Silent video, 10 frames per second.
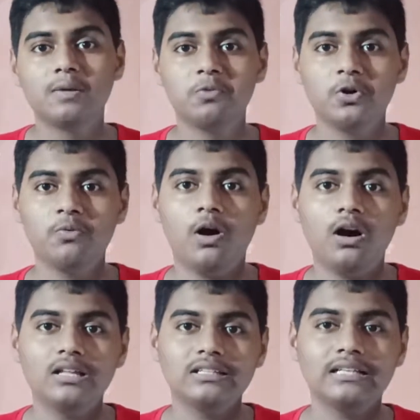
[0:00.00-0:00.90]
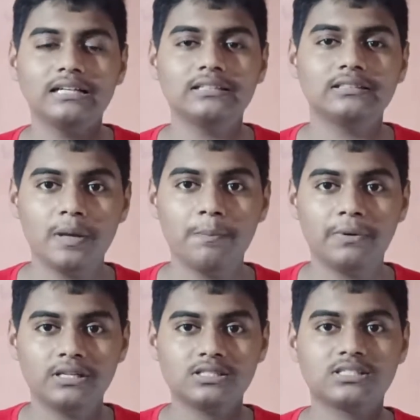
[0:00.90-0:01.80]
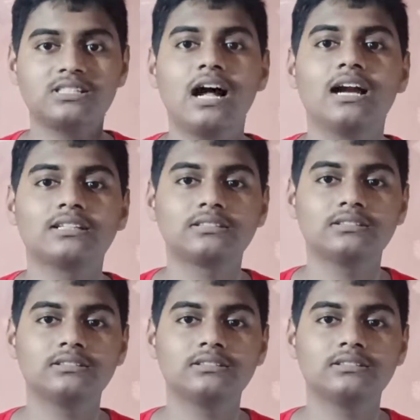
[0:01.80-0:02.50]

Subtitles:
to remove all the pimples, dark